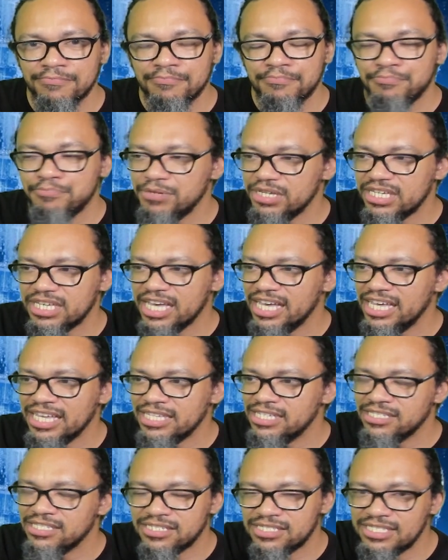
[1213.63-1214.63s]

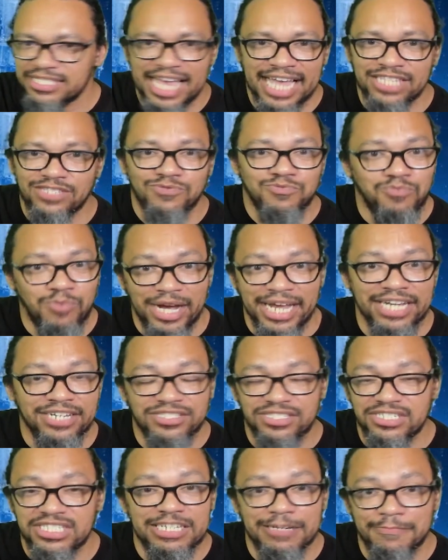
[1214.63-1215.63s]
because that's where
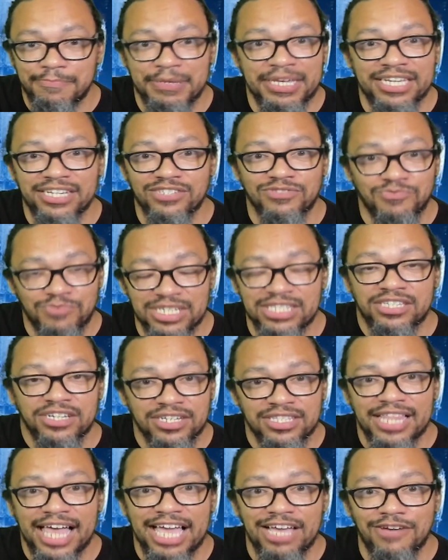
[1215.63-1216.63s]
she appears with her
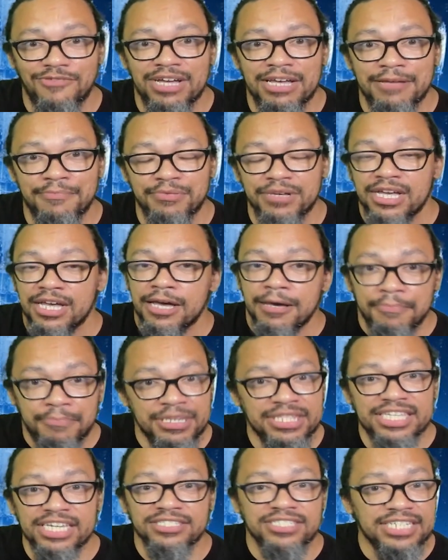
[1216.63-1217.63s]
light whip.
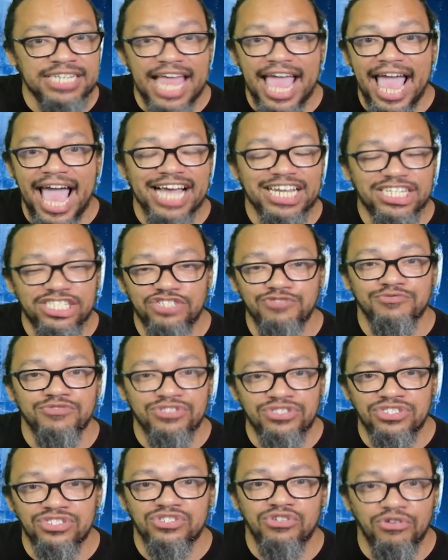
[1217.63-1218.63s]
But there's an actual
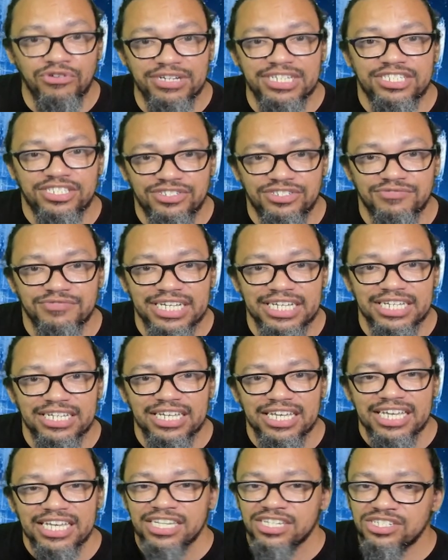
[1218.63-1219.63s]
story to it.
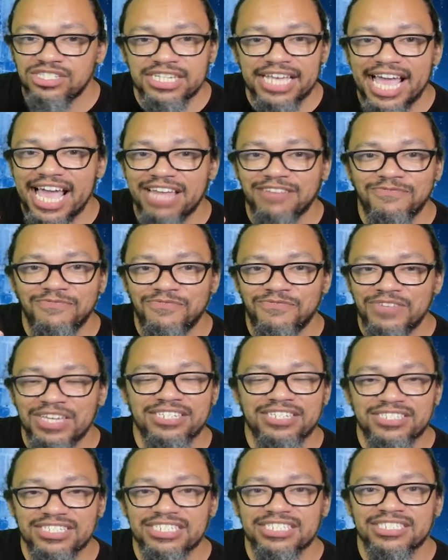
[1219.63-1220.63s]
She had
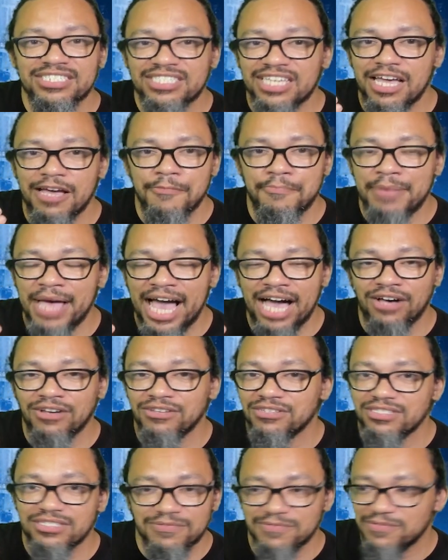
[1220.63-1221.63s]
visions
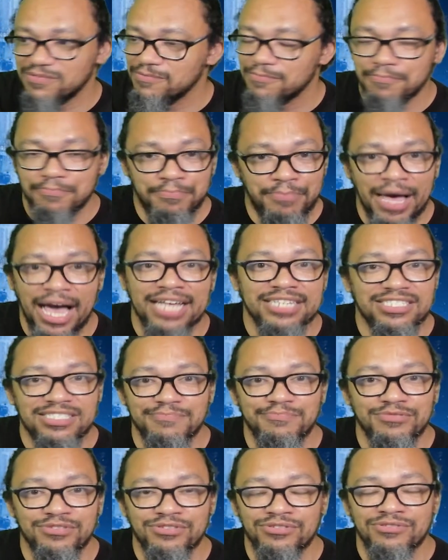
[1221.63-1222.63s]
about
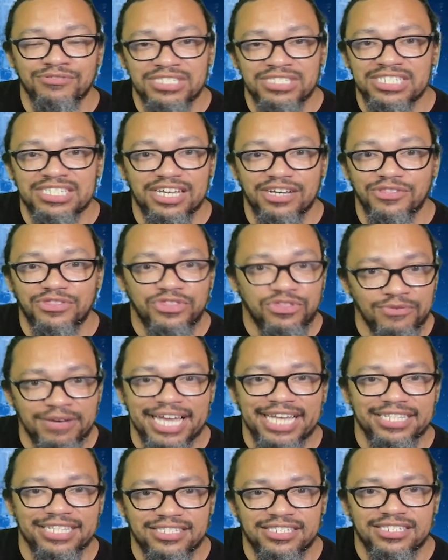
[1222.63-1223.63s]
possible,
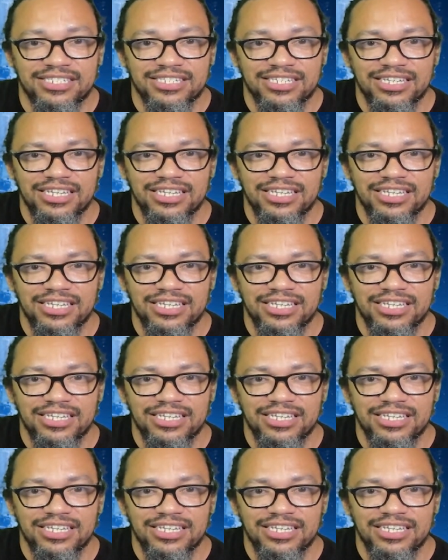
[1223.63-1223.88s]
threats,